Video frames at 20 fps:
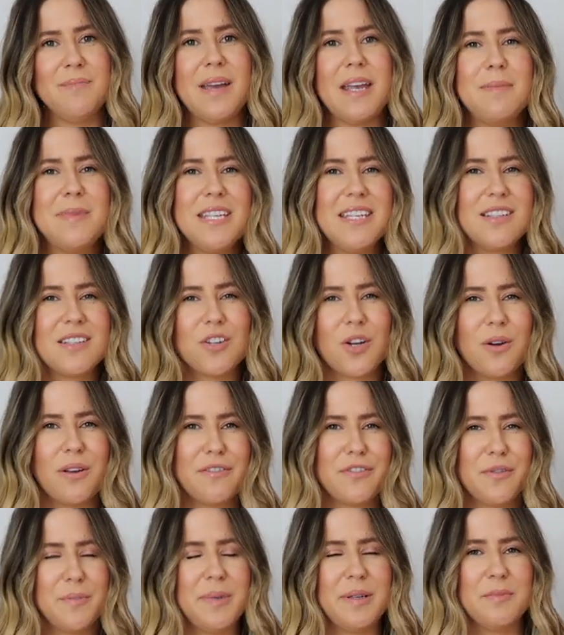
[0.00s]
Maybe you're
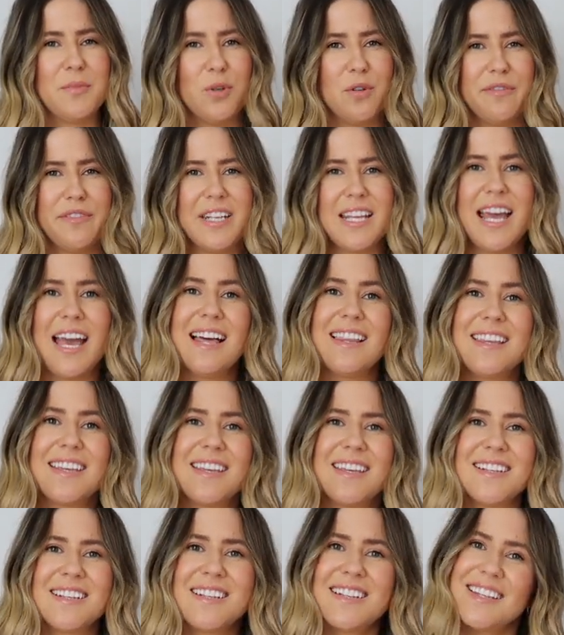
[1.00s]
going for a bit more of an
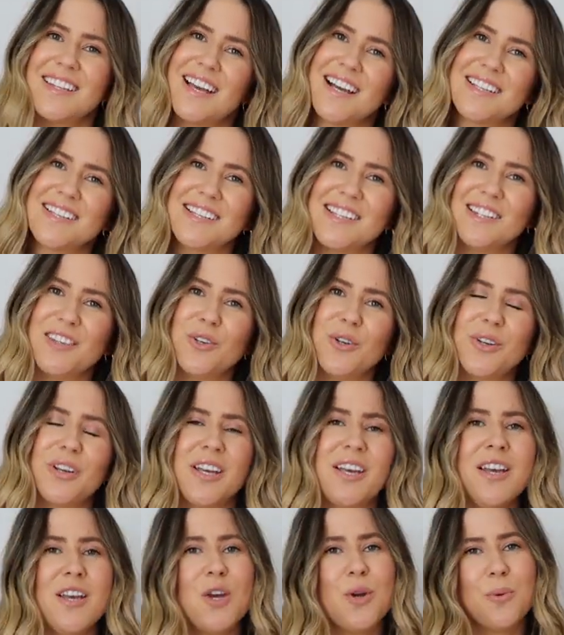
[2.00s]
elegant, classy
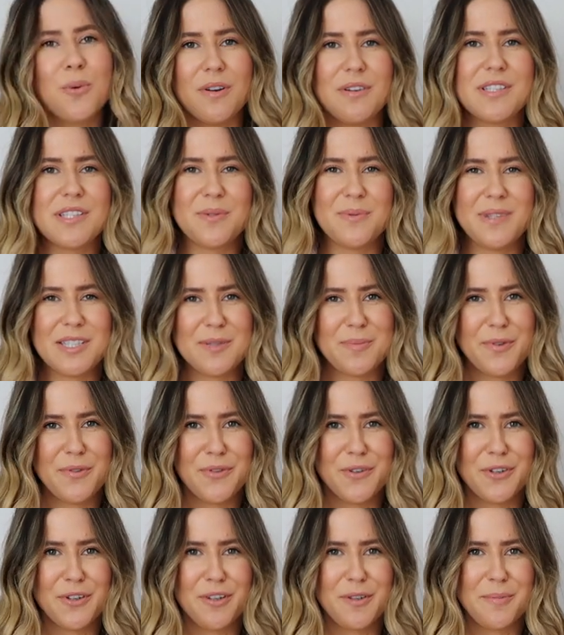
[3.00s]
look, whereas the ones
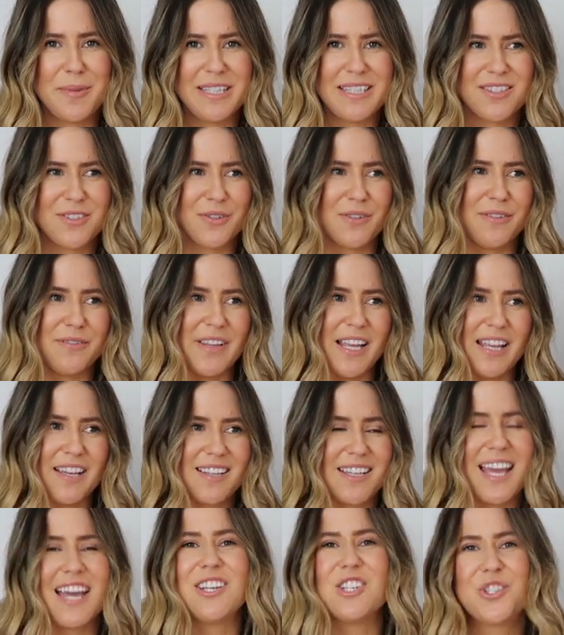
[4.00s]
before are a bit sort of
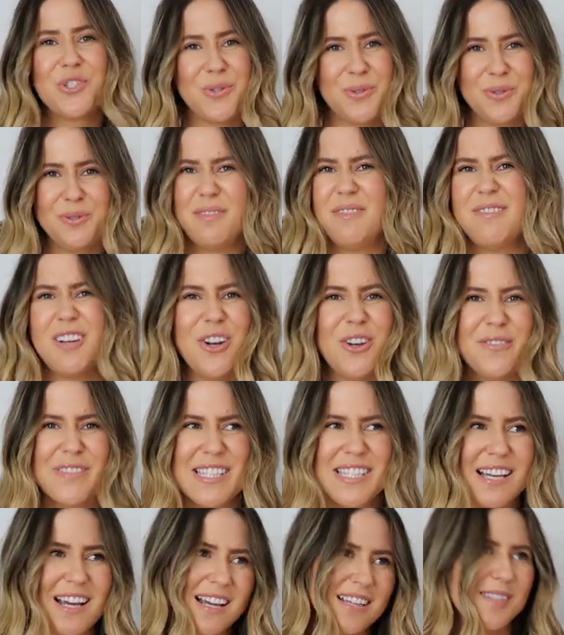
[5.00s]
like casual,
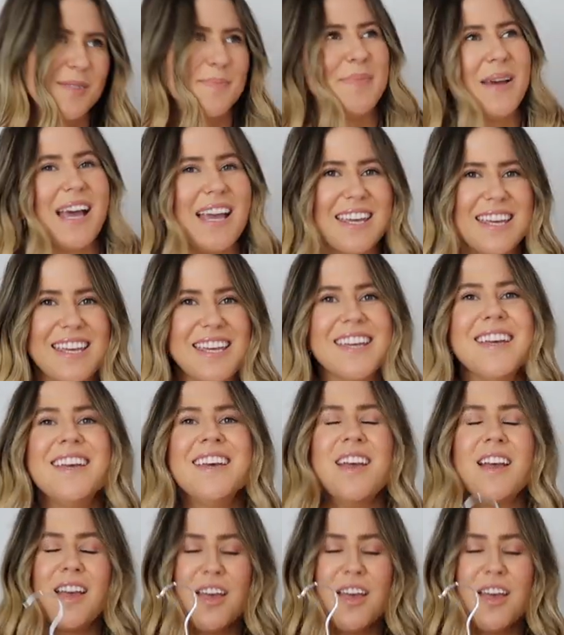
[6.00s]
oversized, baggy.